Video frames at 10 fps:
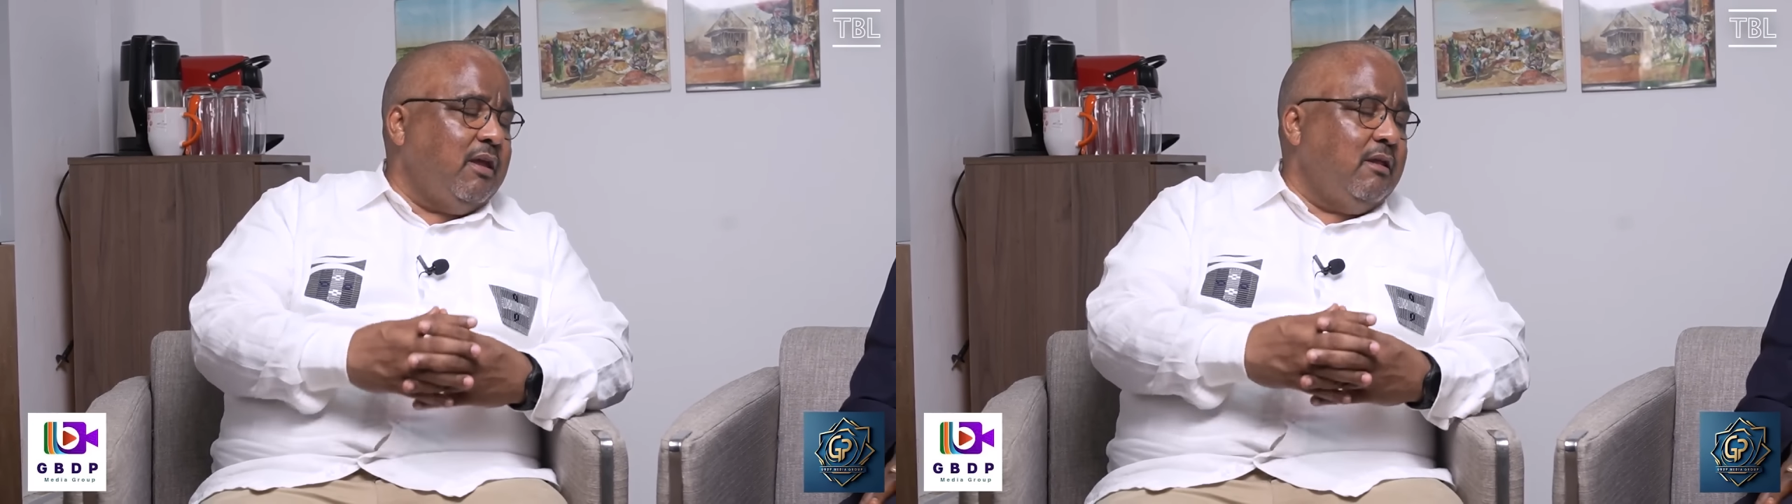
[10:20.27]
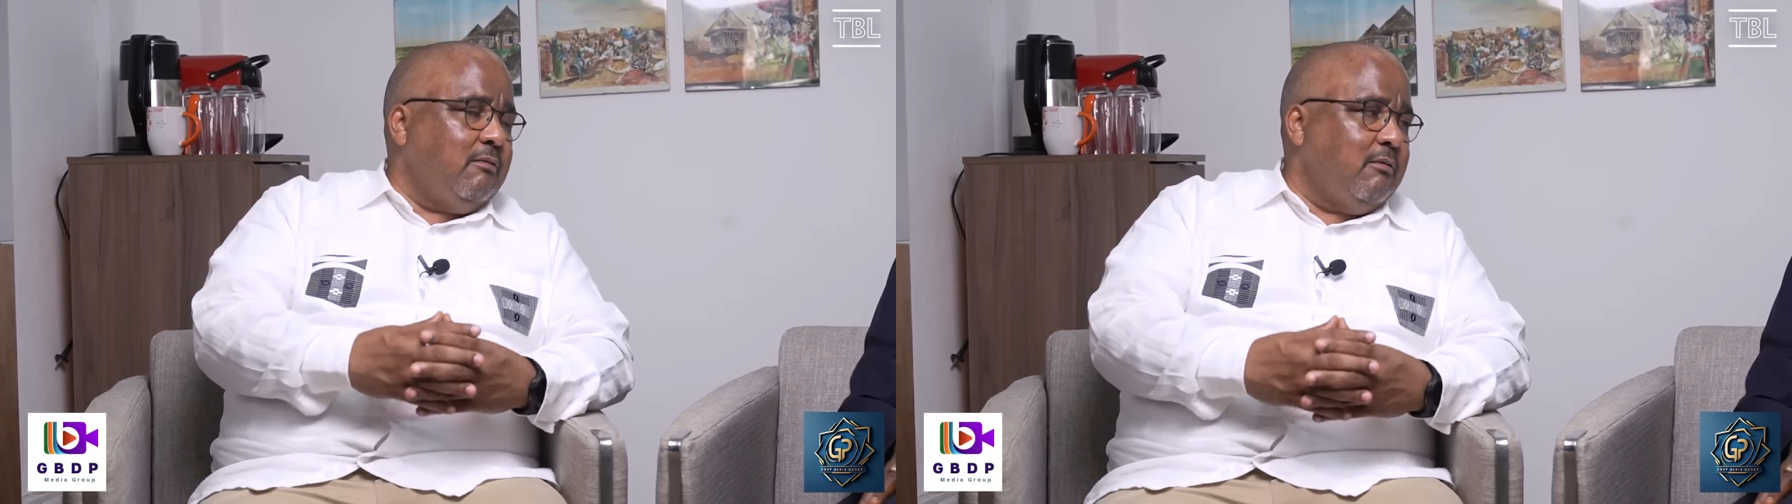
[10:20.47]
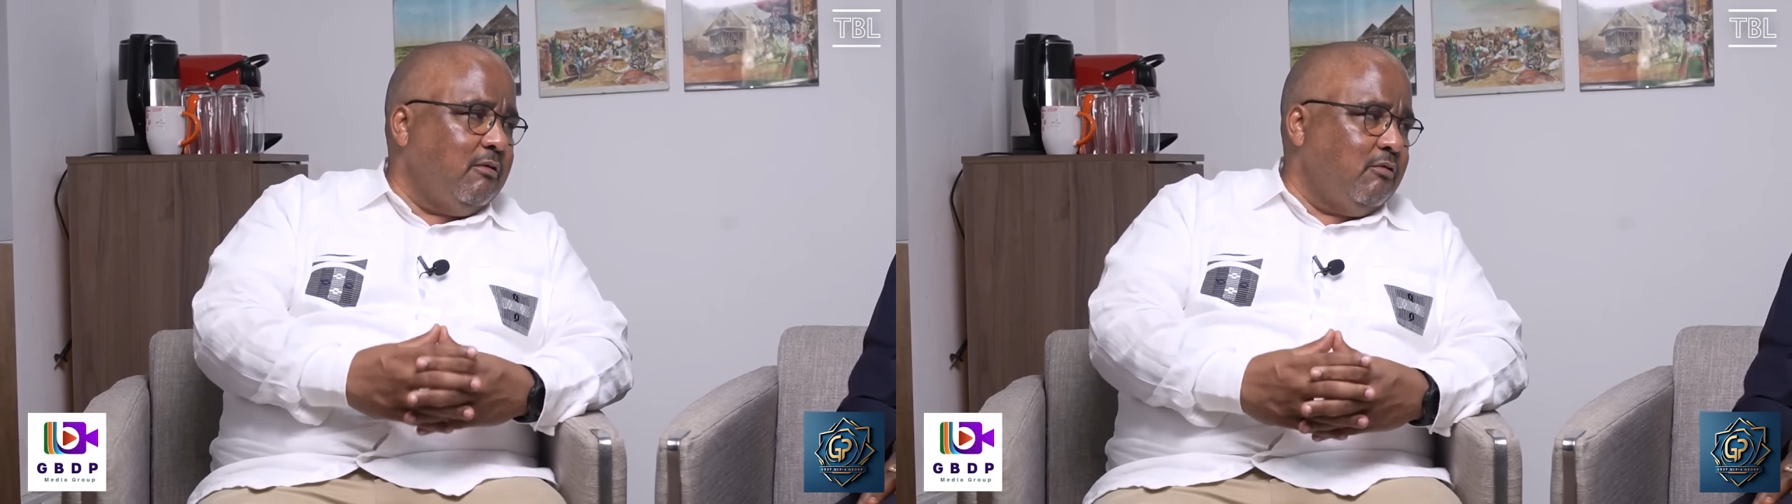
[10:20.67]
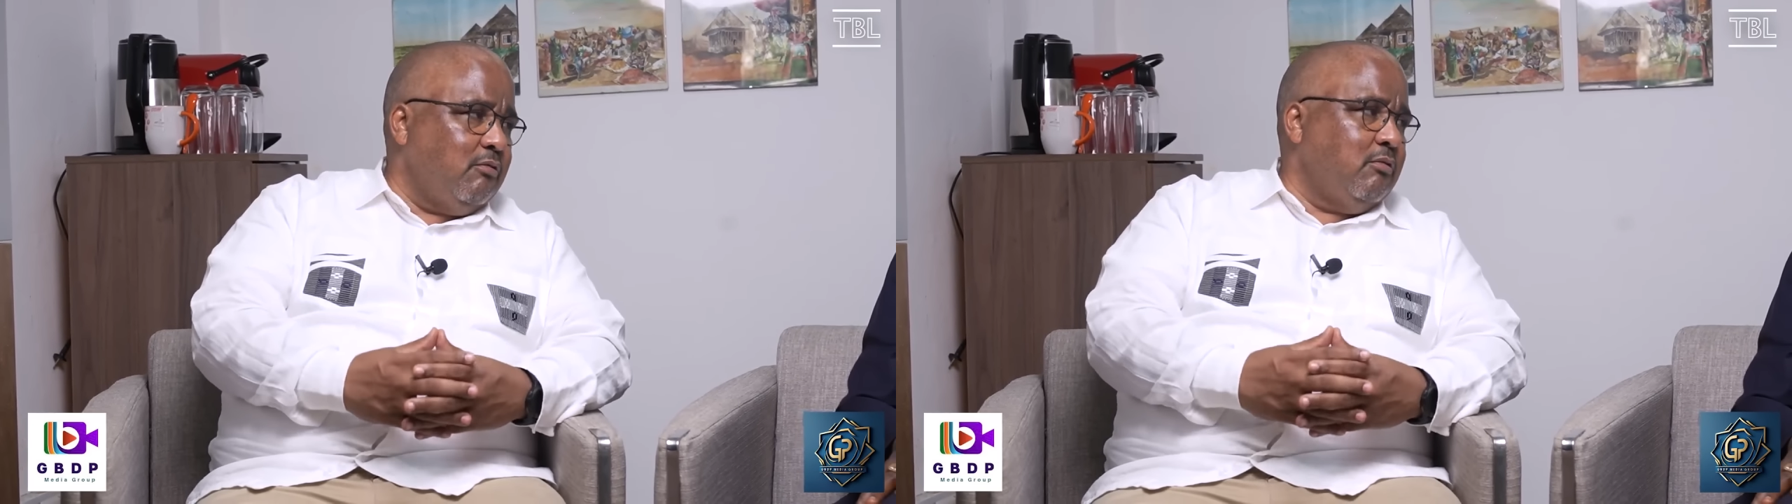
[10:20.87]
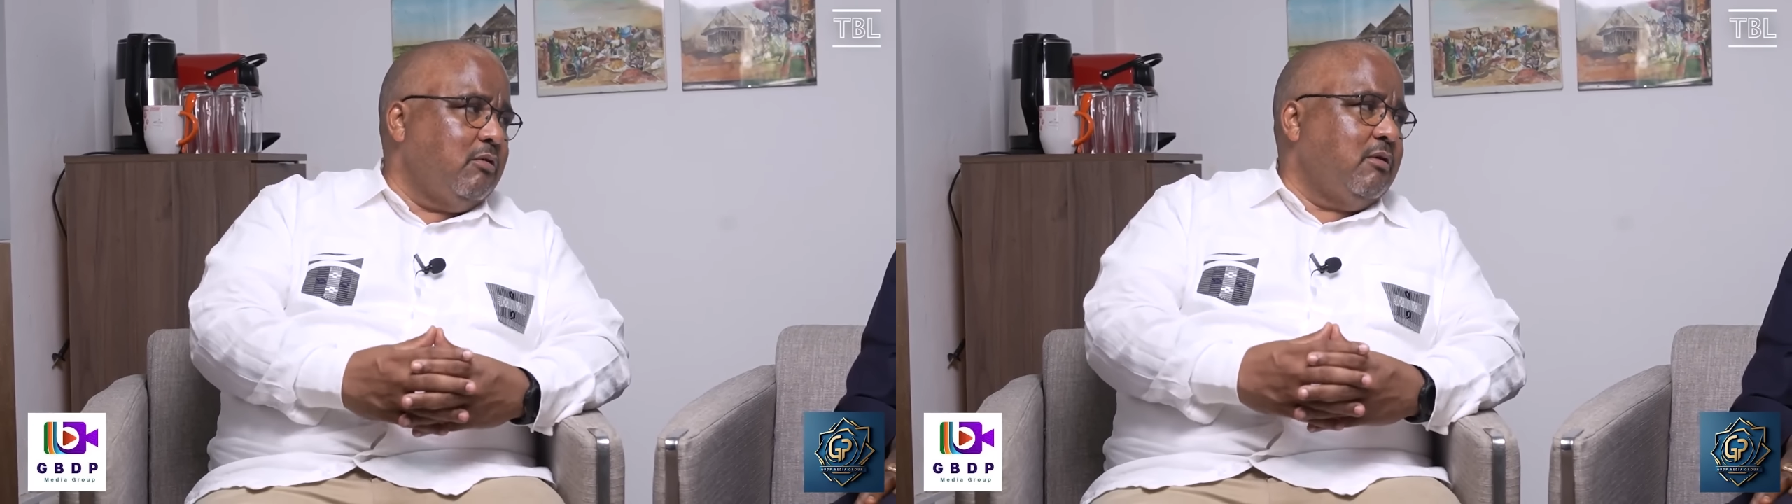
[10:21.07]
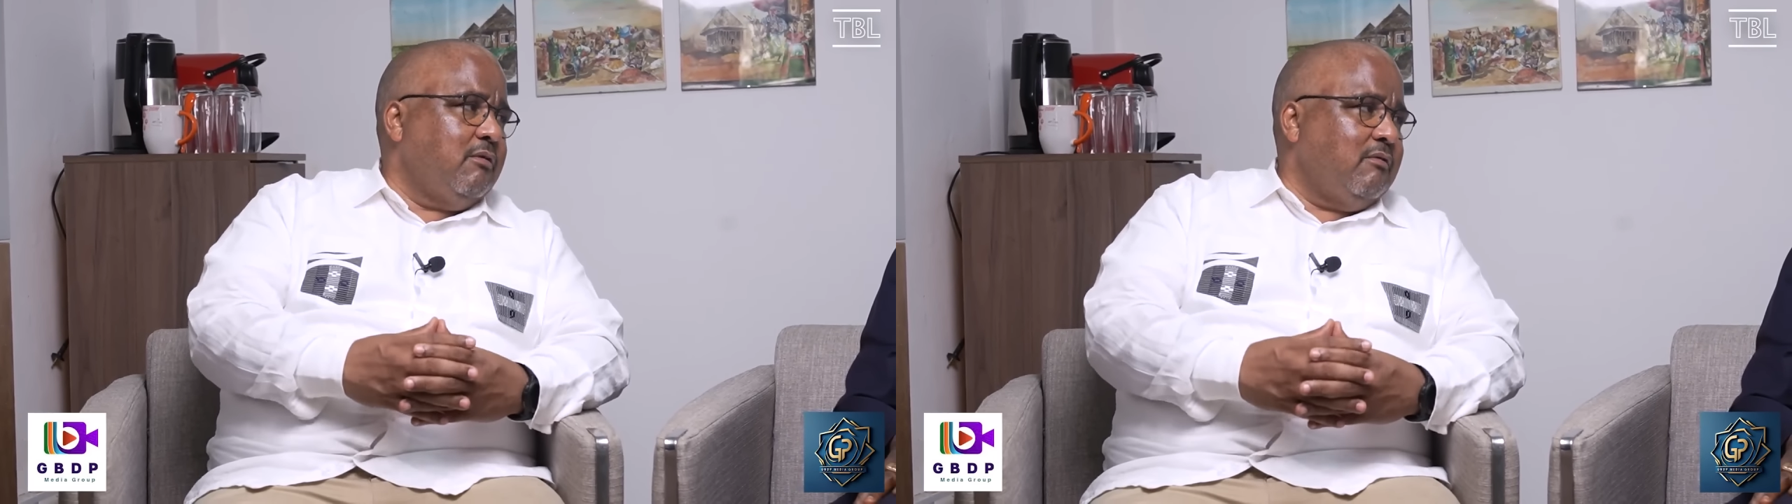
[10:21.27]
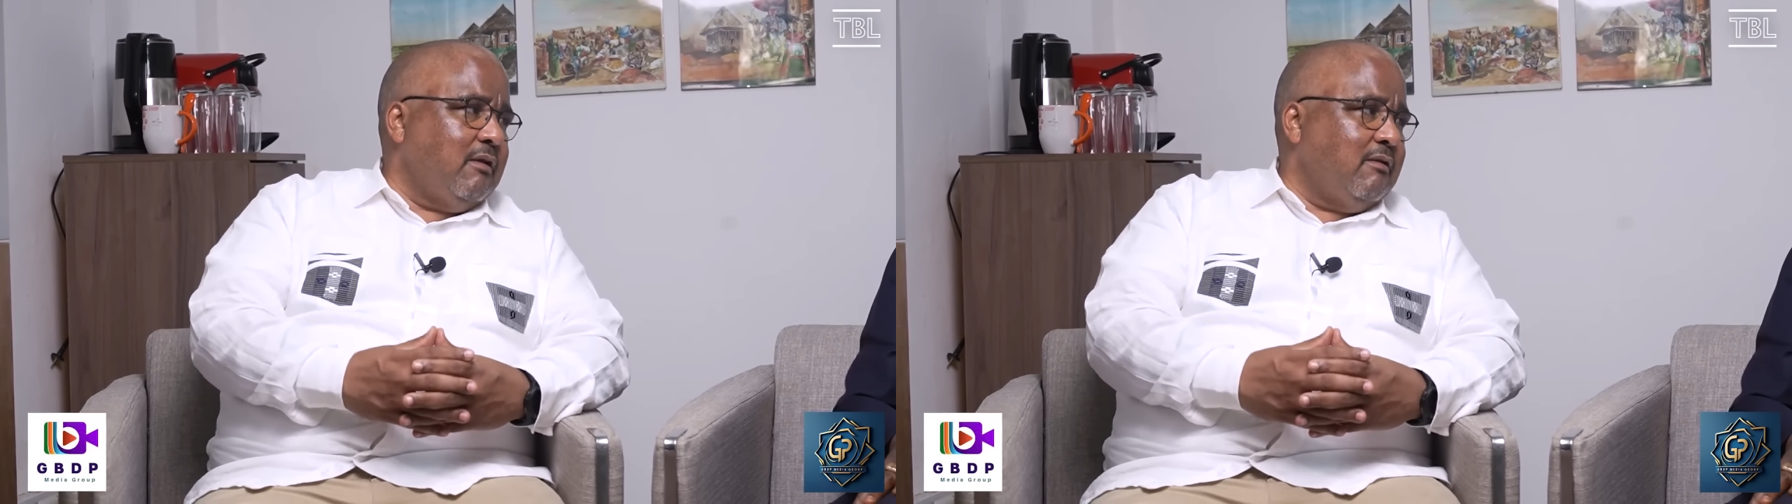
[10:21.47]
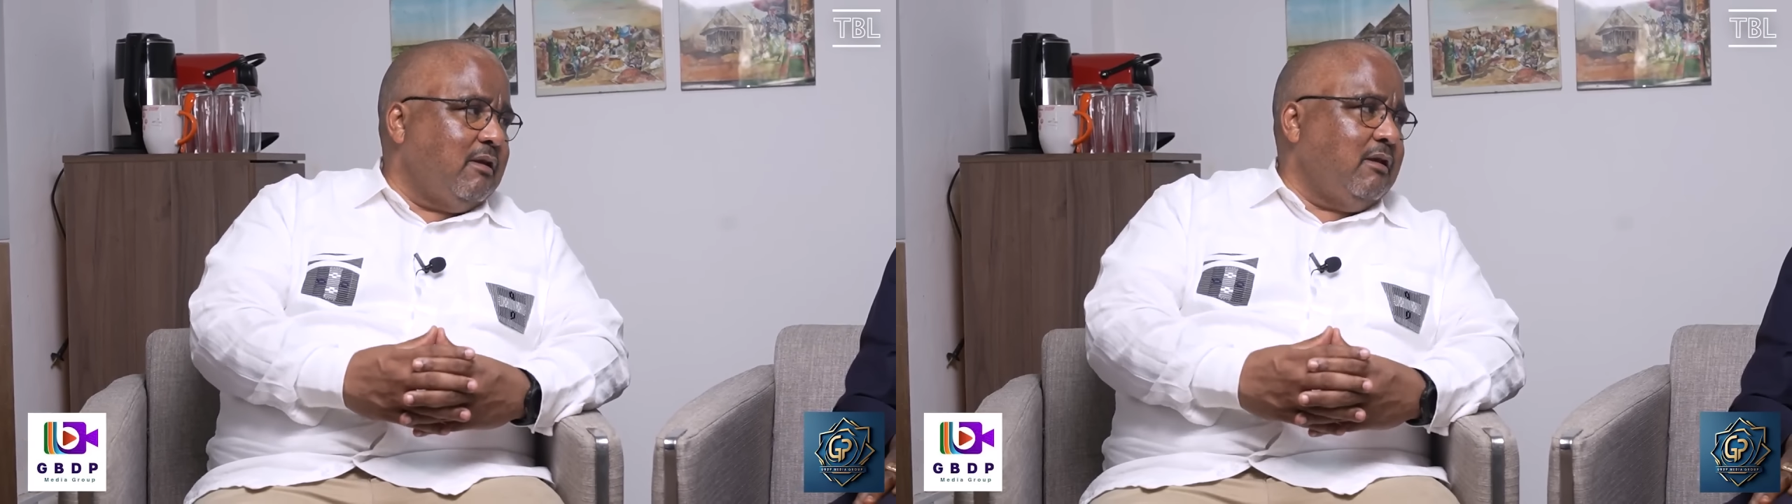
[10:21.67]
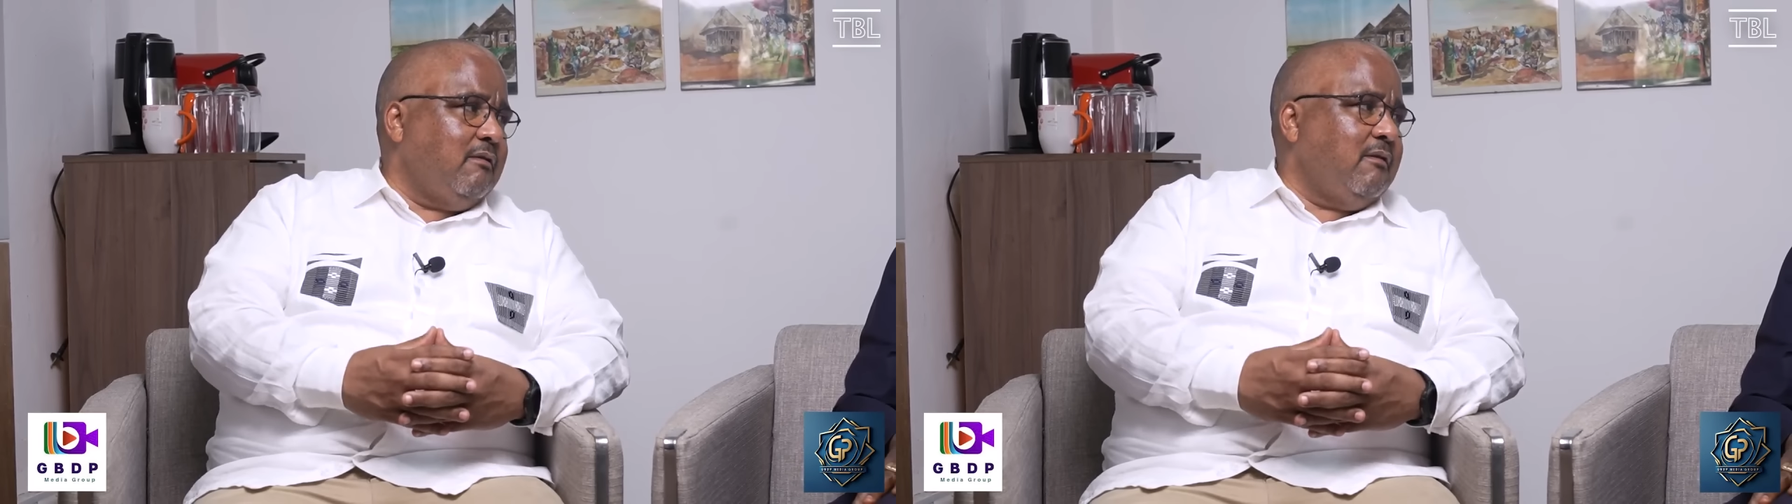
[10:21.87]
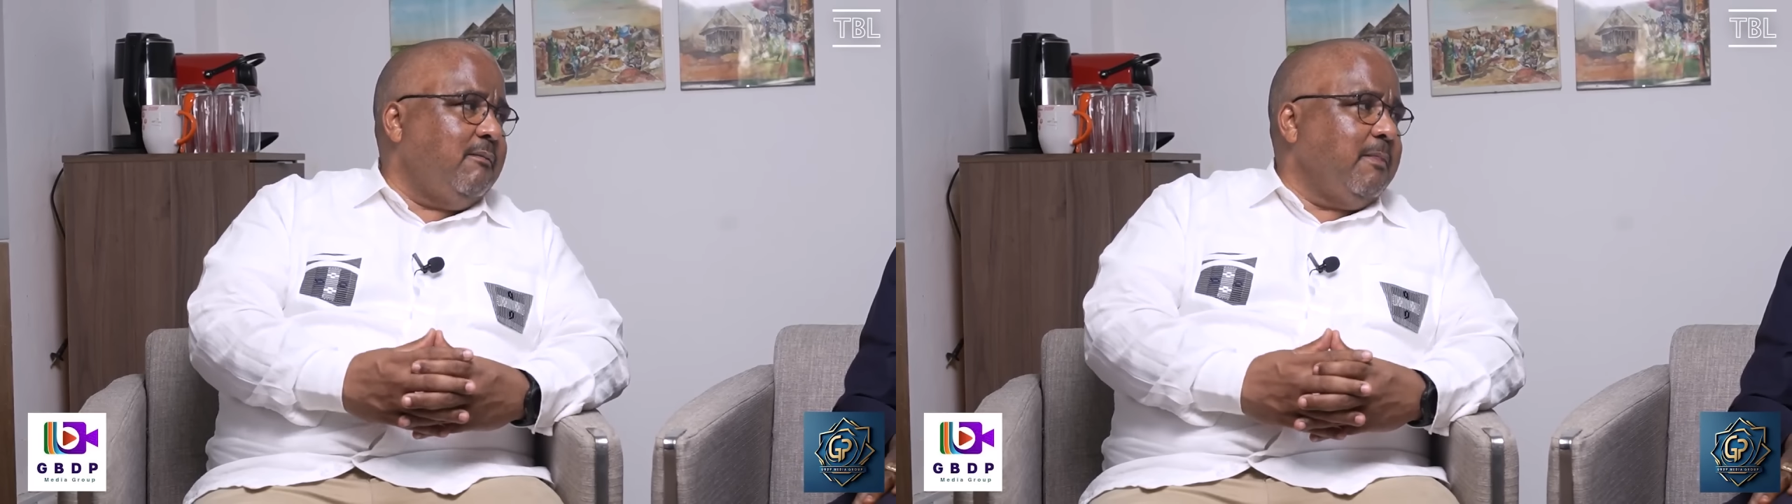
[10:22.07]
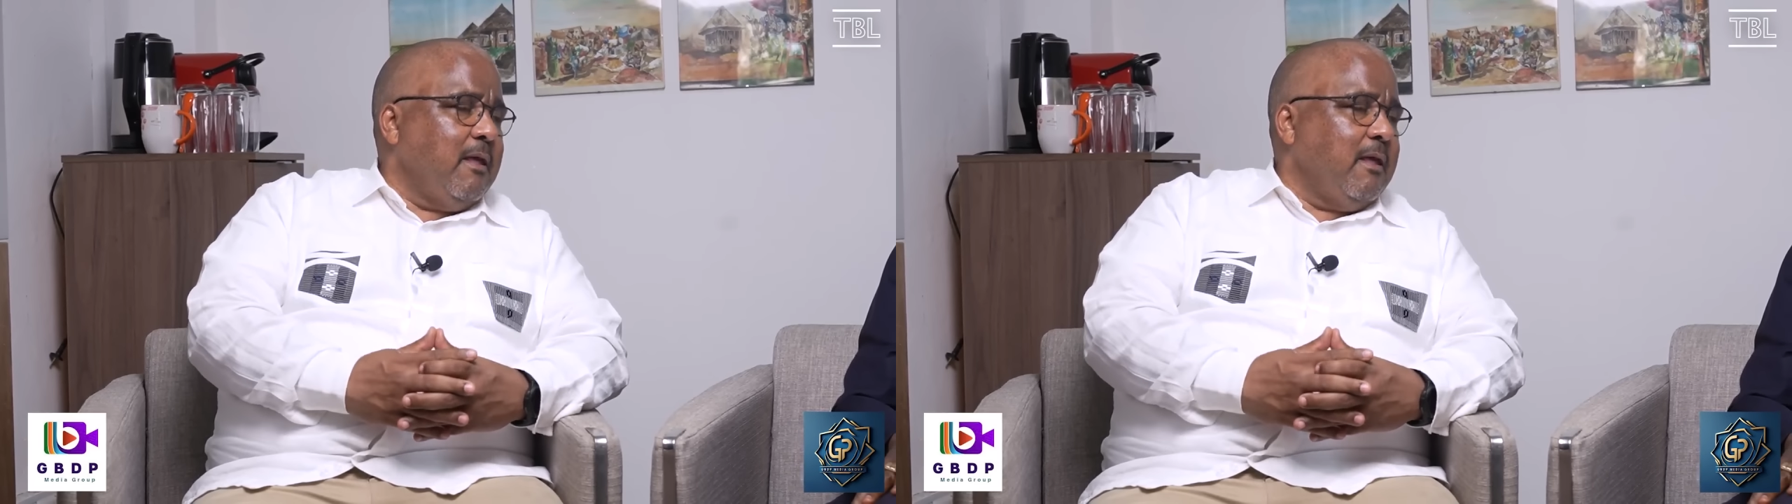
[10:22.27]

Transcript: into their dignity,